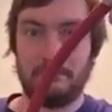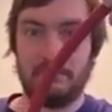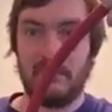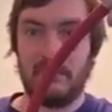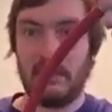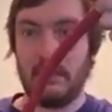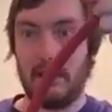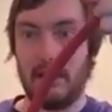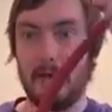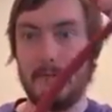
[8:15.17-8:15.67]

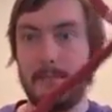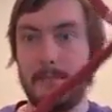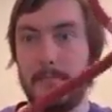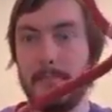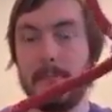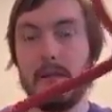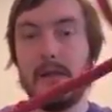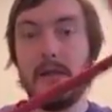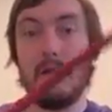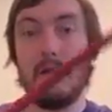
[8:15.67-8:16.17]
Okay.
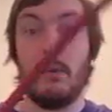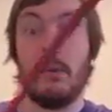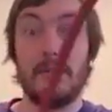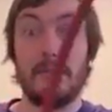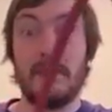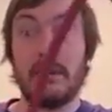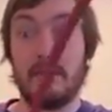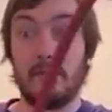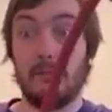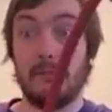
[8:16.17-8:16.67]
When you
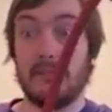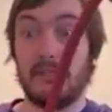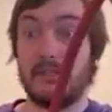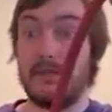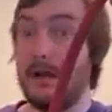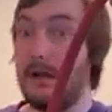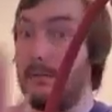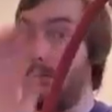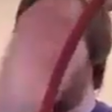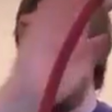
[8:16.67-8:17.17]
make the loop at the
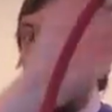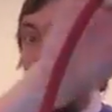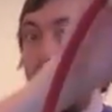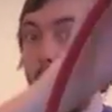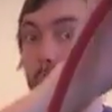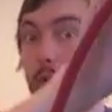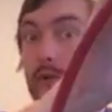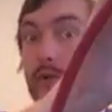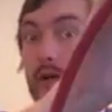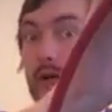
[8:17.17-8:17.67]
top,
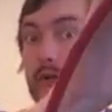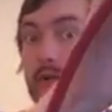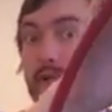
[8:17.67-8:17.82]
hold on to